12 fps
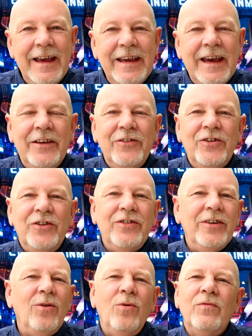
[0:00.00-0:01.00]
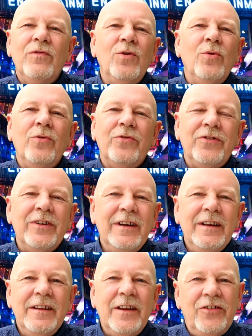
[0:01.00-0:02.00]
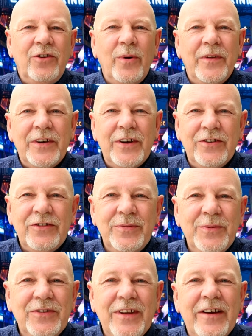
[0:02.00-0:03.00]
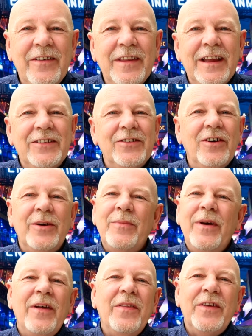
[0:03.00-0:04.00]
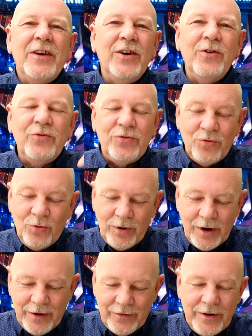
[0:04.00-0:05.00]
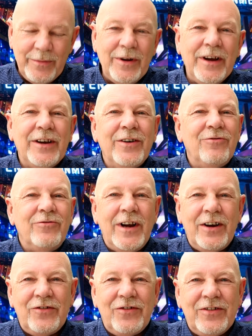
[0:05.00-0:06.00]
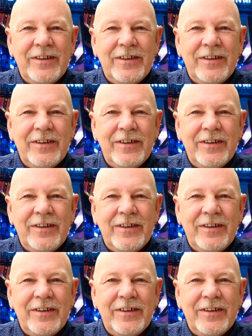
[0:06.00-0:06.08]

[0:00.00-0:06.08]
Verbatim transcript: He enters. Of course, there's no other customers there at that time. The girls are all over him like a rush.